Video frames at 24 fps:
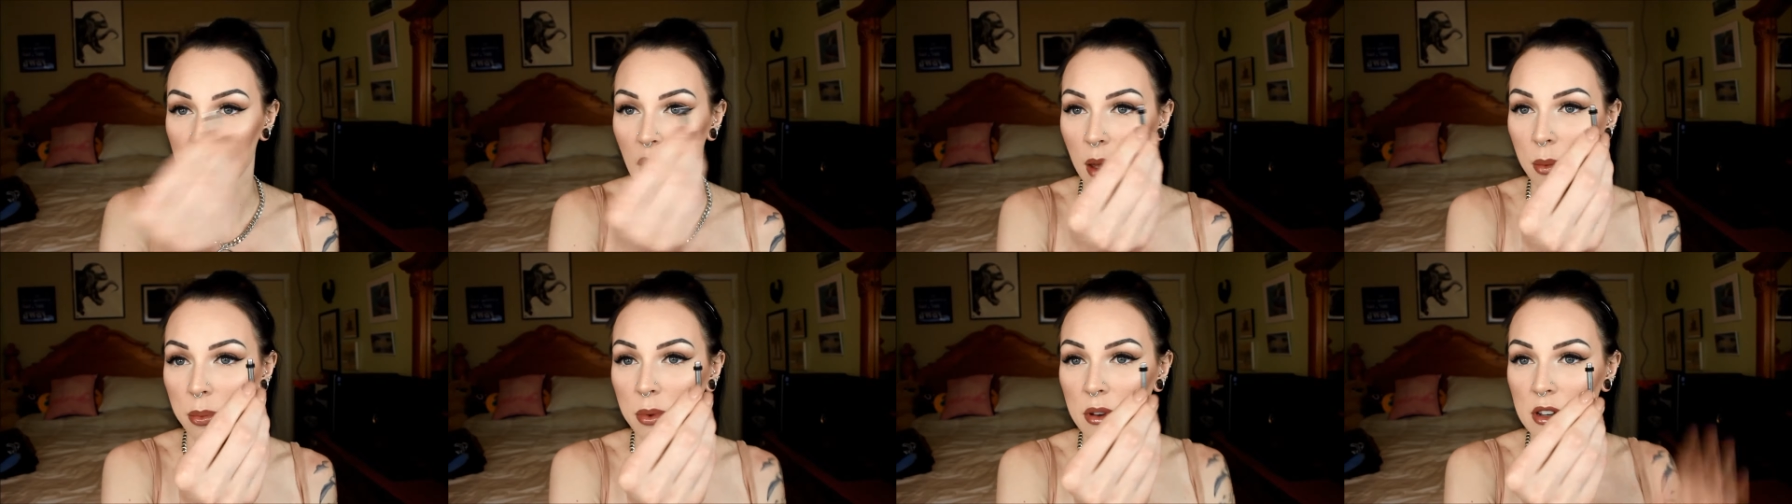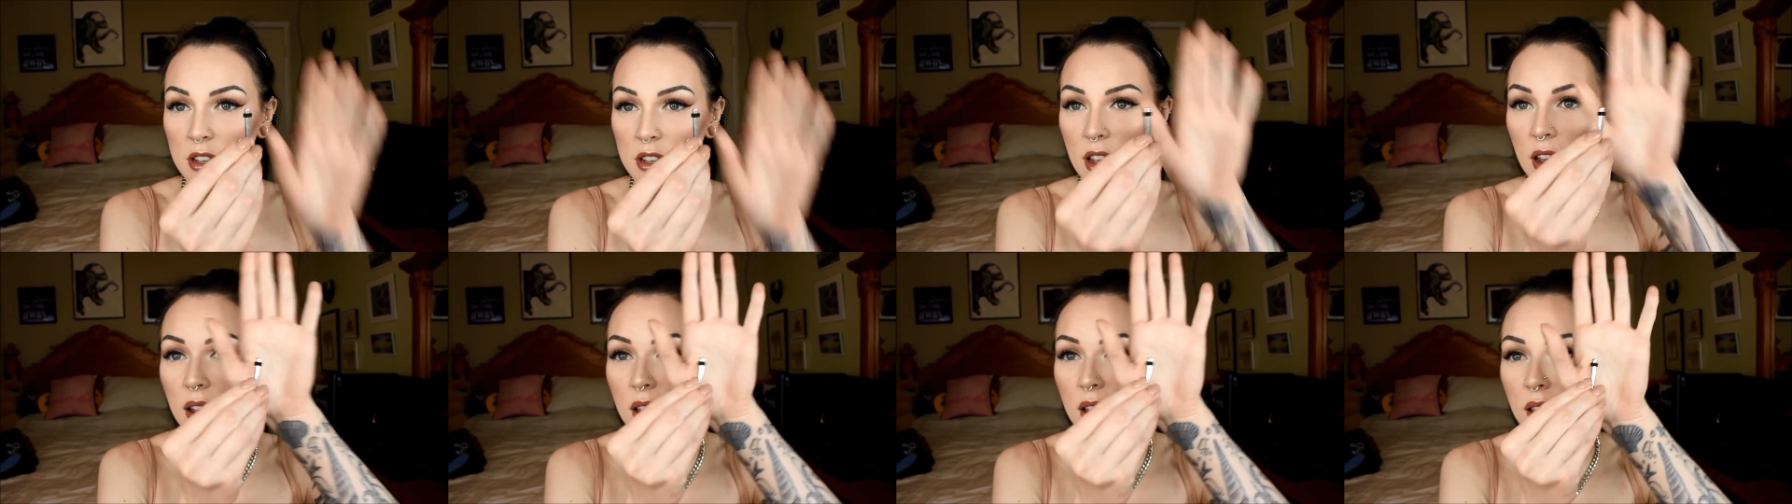up
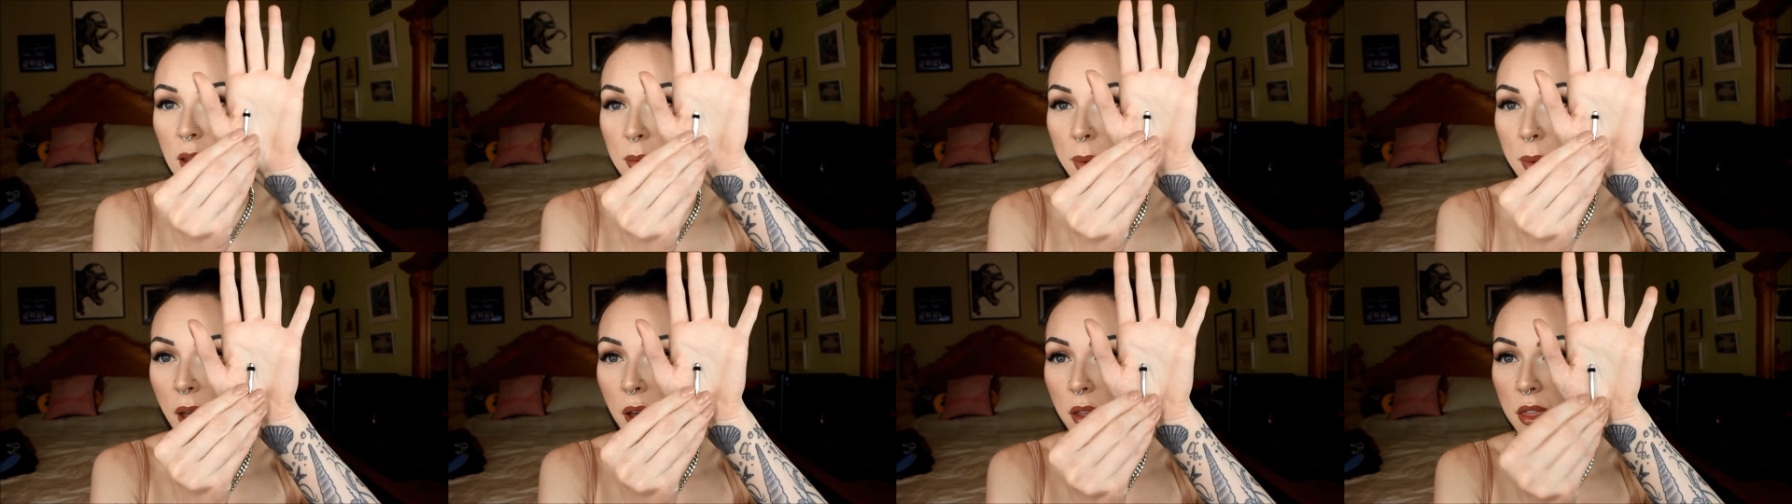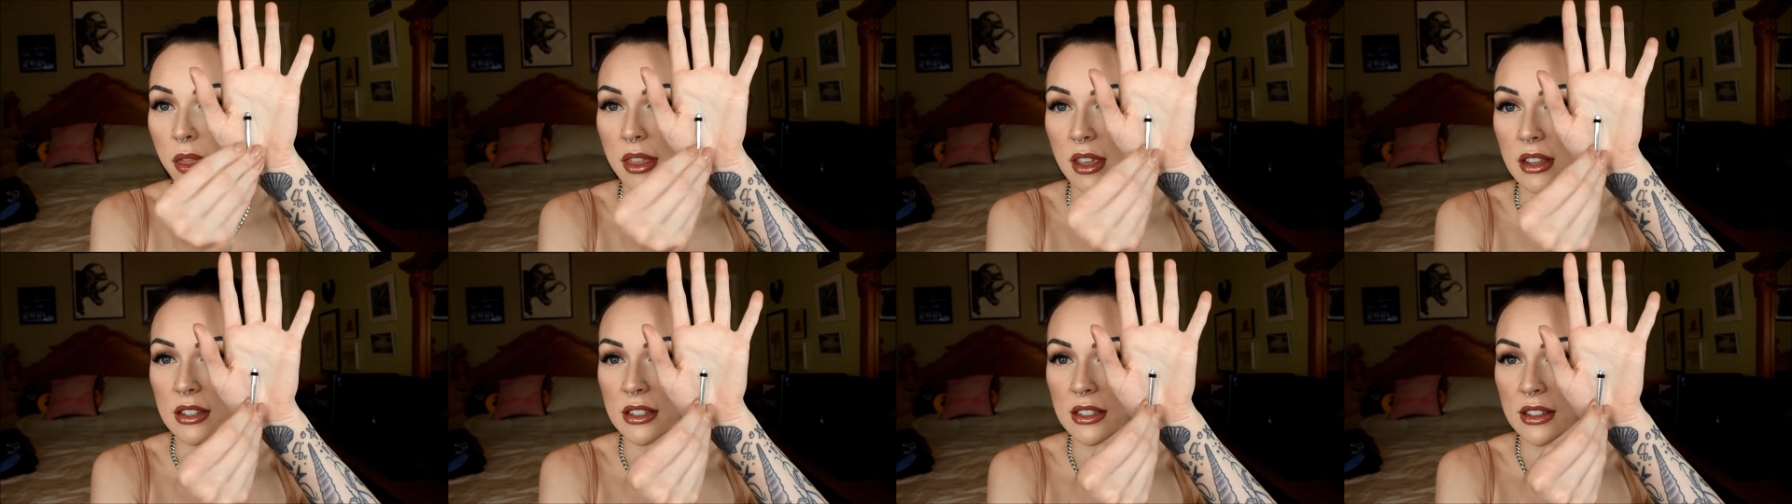until
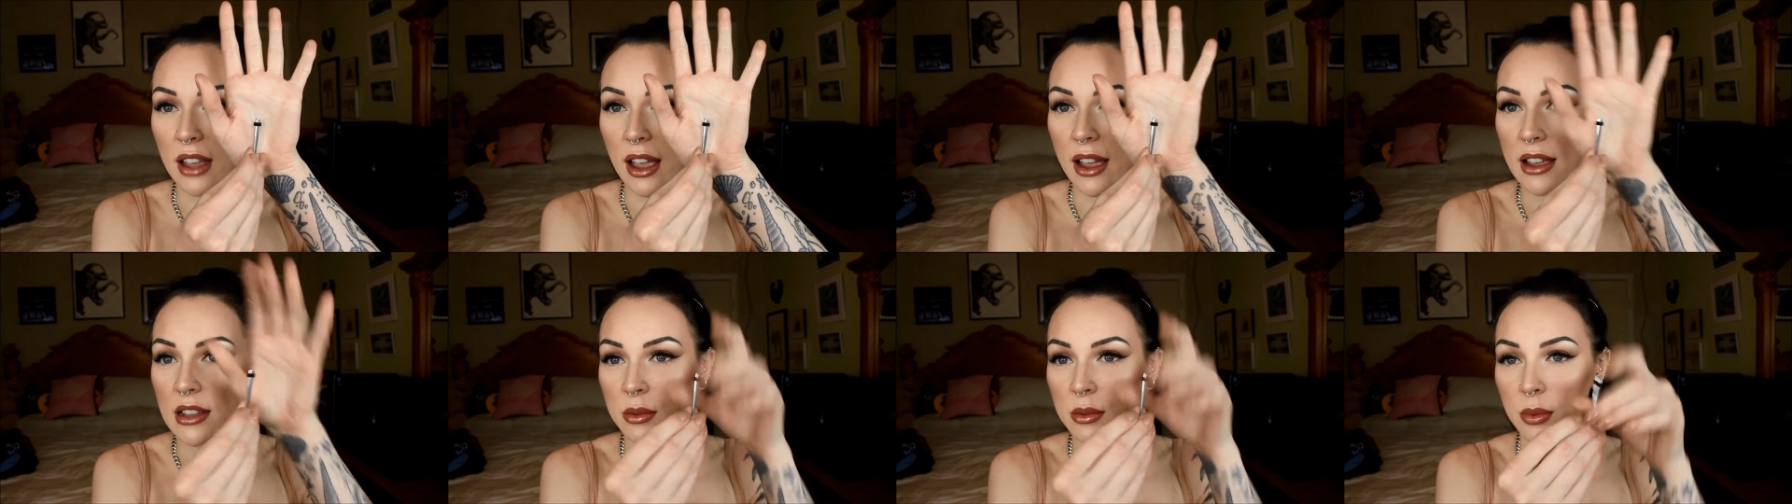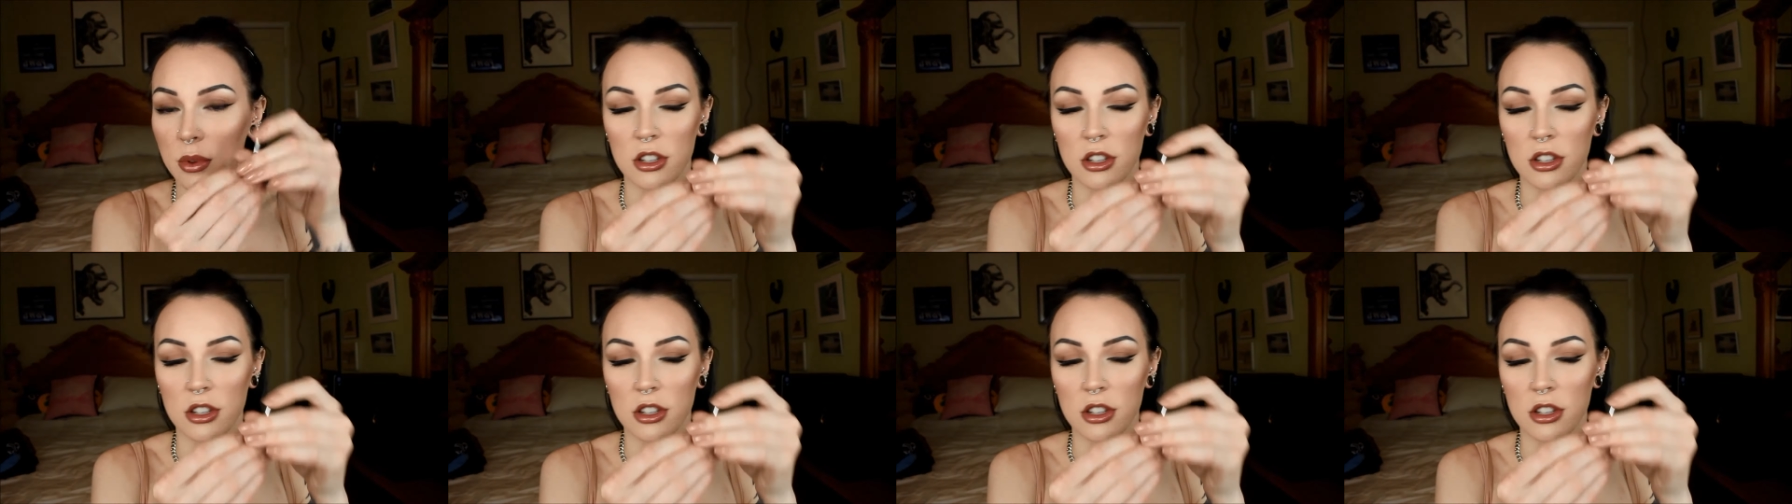about this size,